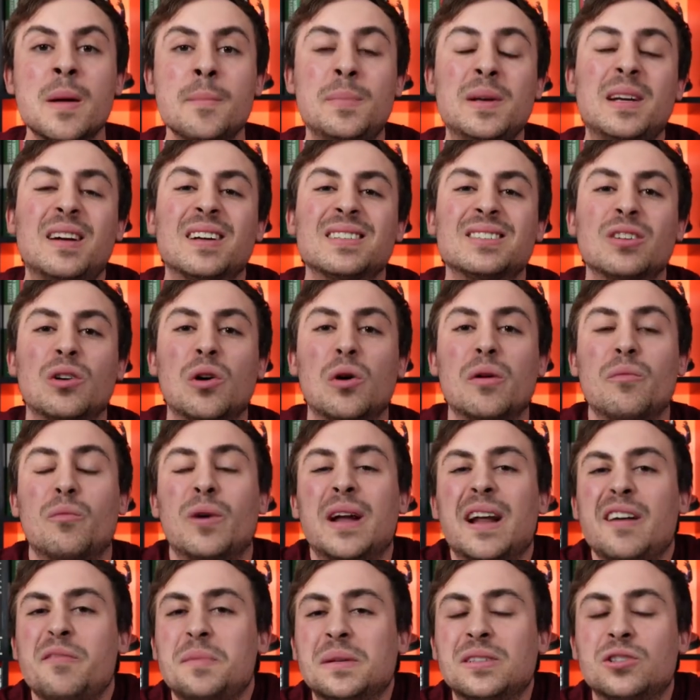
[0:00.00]
because
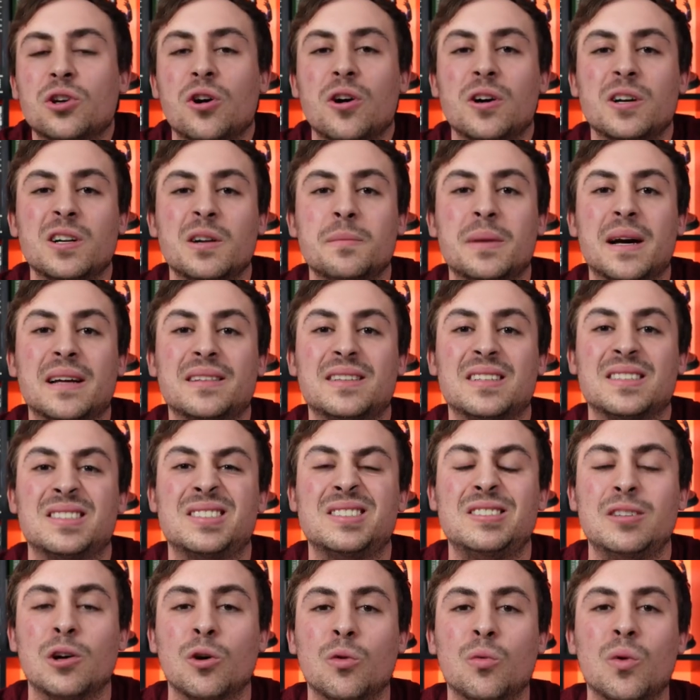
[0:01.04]
when I've been talking about the
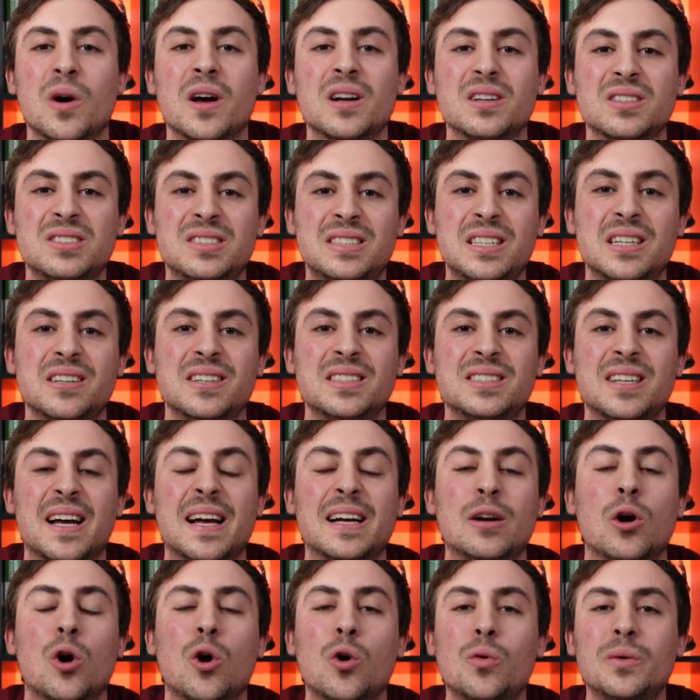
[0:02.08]
Stillwater series,
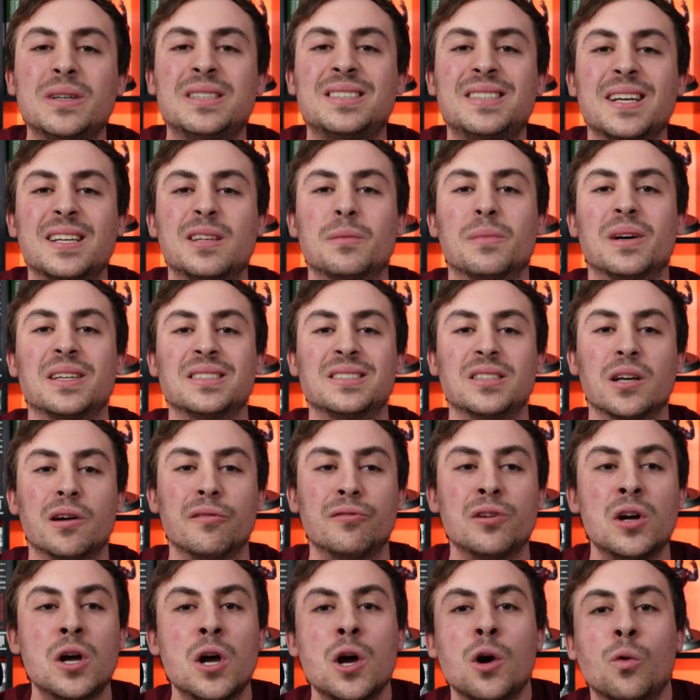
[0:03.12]
I always said to
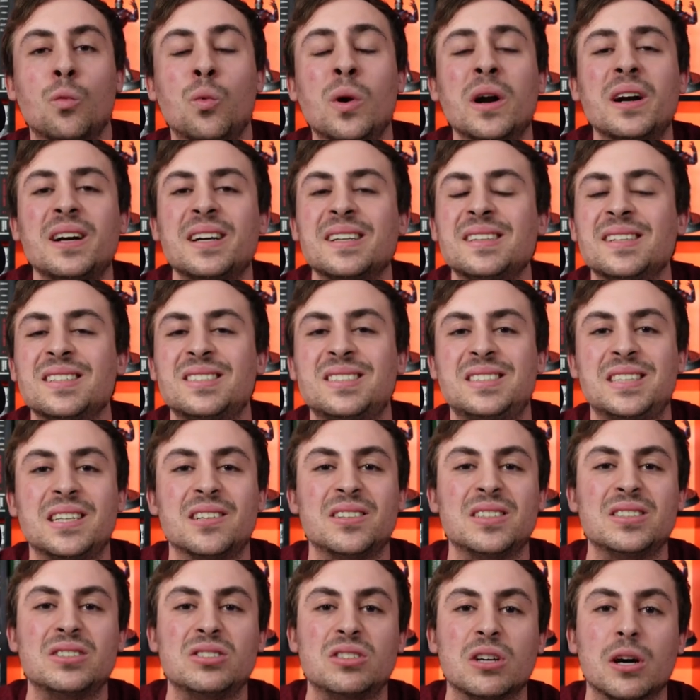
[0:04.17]
myself, where can the
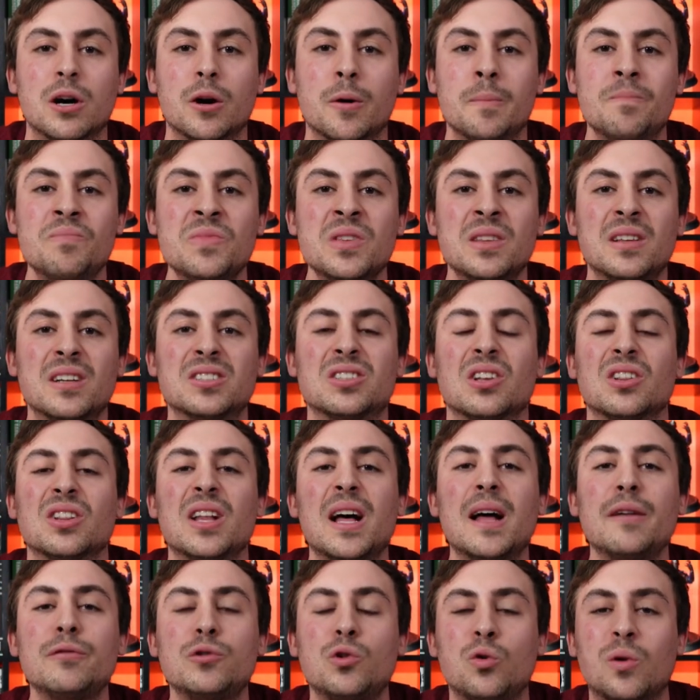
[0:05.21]
series go? There's a
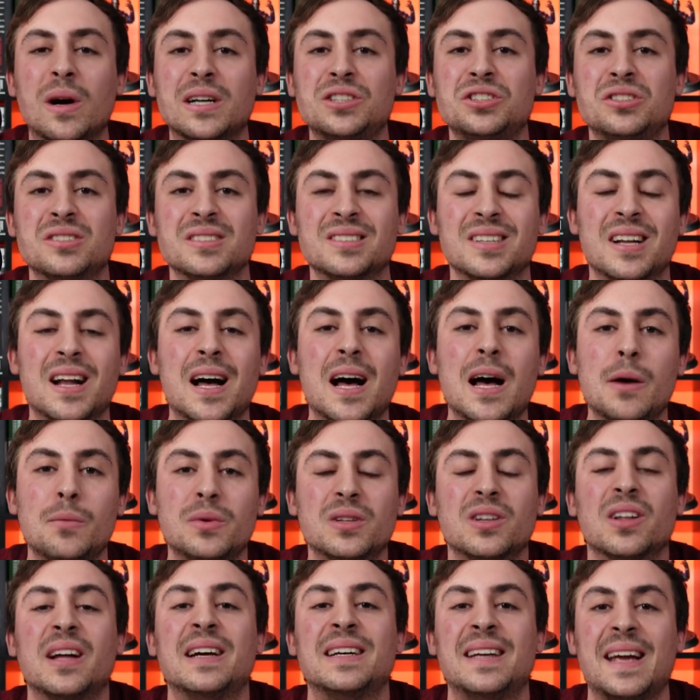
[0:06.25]
lot of questions that I
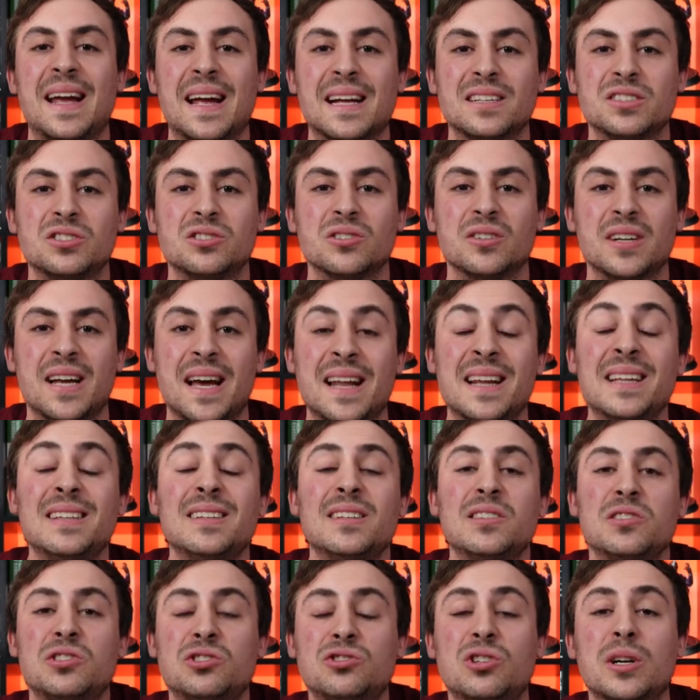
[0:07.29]
would like answered. And in
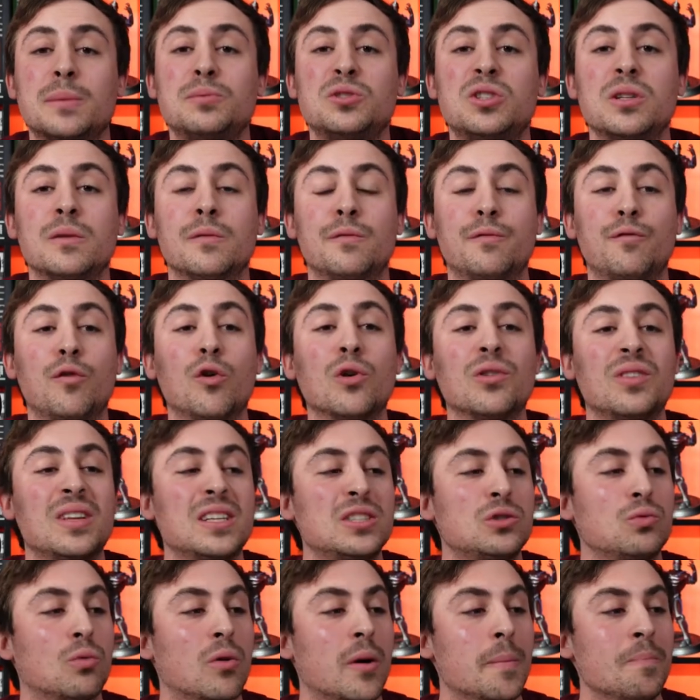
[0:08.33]
the description for
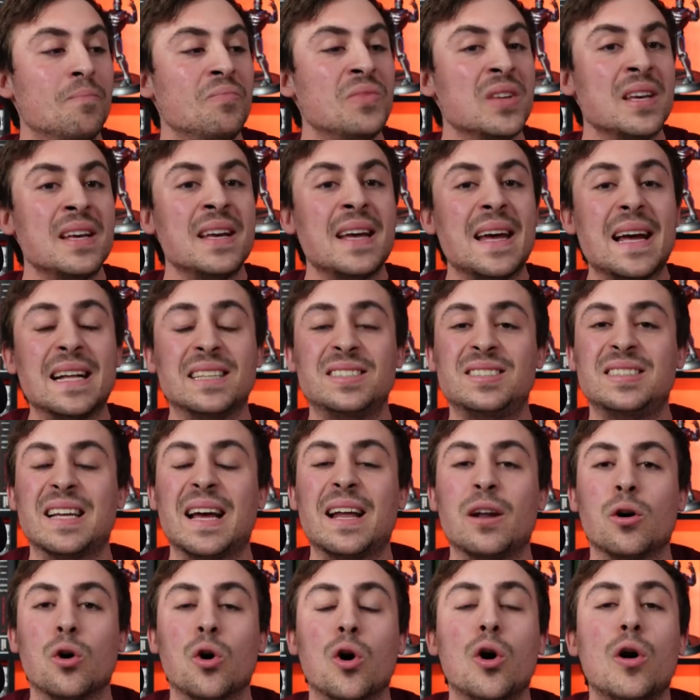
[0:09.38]
this one, it
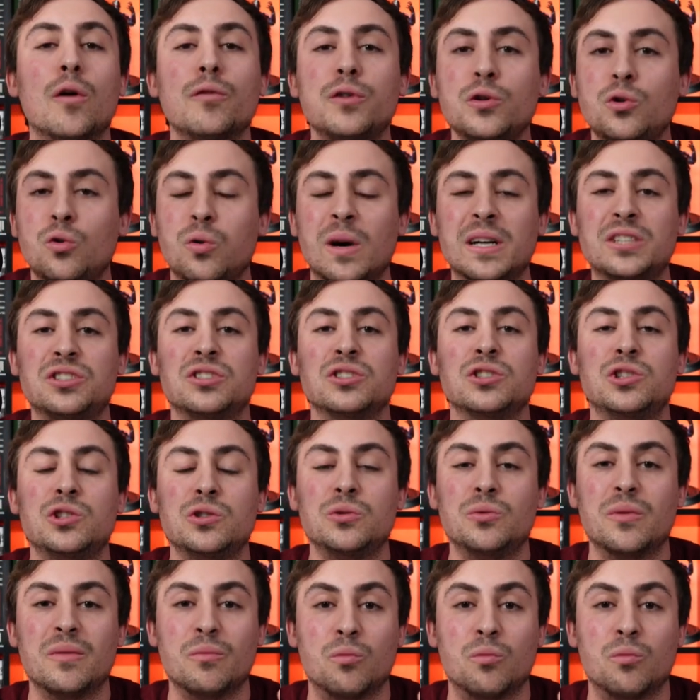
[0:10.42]
said all the questions you